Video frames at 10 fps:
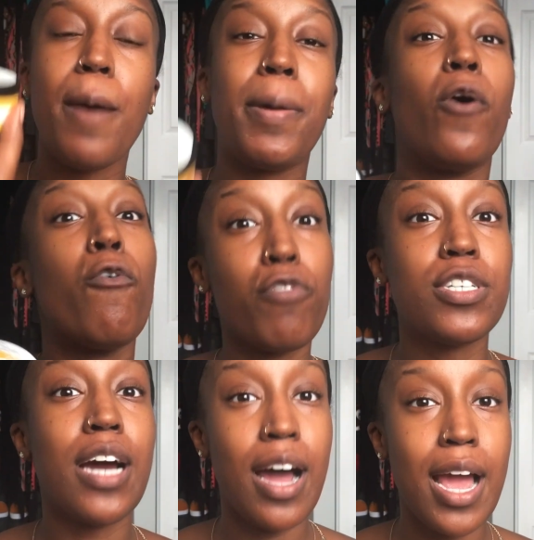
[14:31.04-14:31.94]
but over
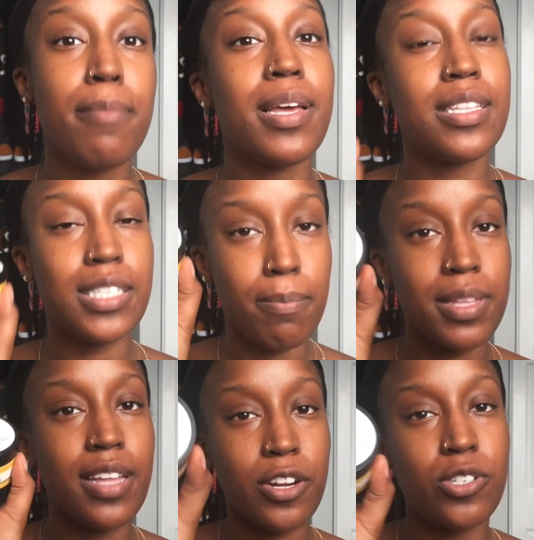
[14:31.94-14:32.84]
time, it's
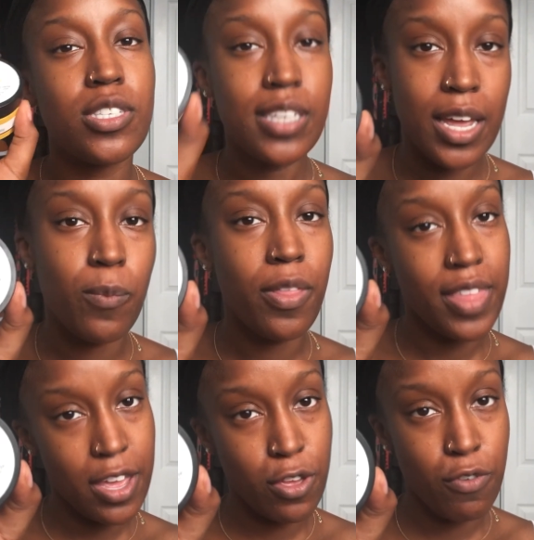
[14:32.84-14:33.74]
something that your skin will
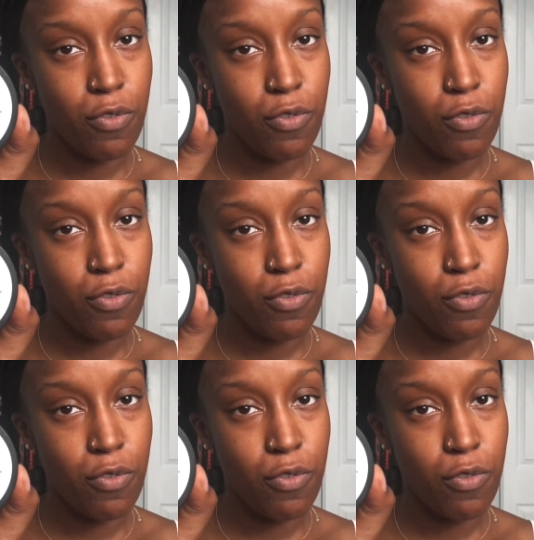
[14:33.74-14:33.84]
thank you